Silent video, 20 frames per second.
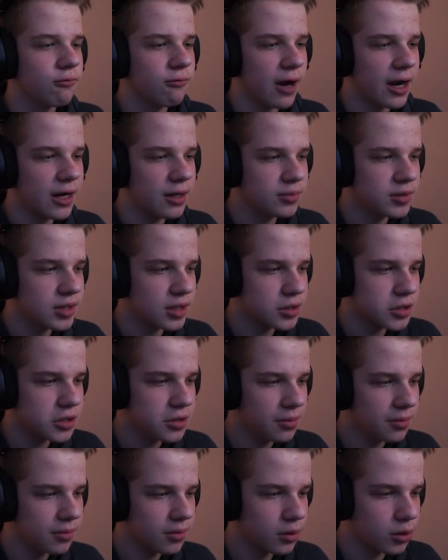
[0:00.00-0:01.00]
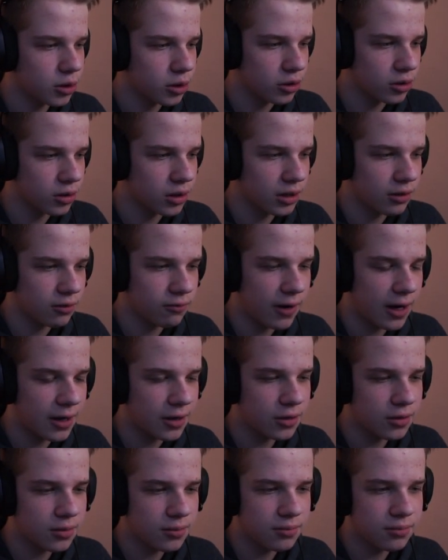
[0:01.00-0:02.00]
random texture, so you can see
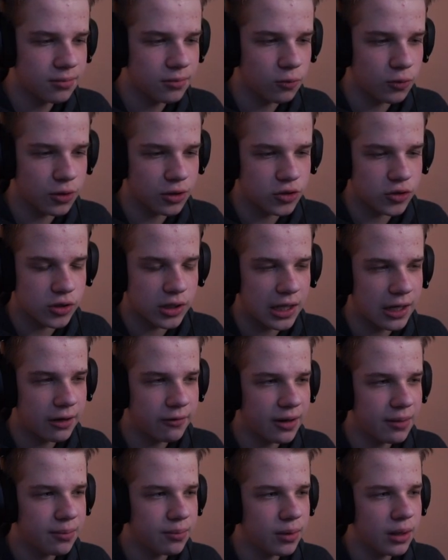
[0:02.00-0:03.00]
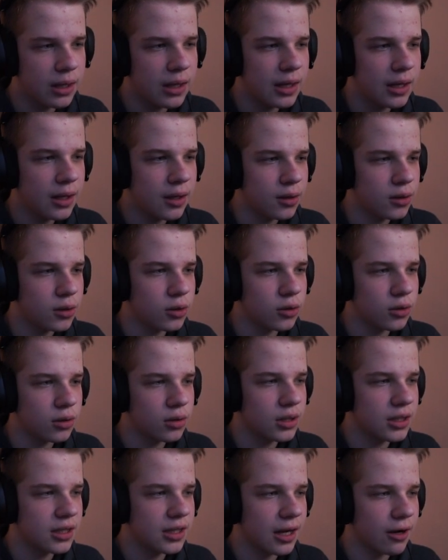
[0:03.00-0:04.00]
random to a color ramp, so you can
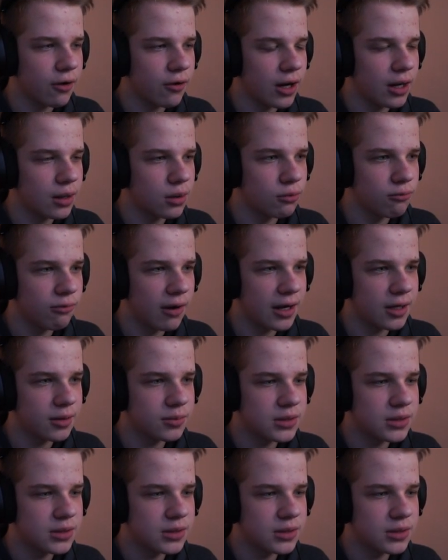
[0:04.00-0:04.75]
see that creates a random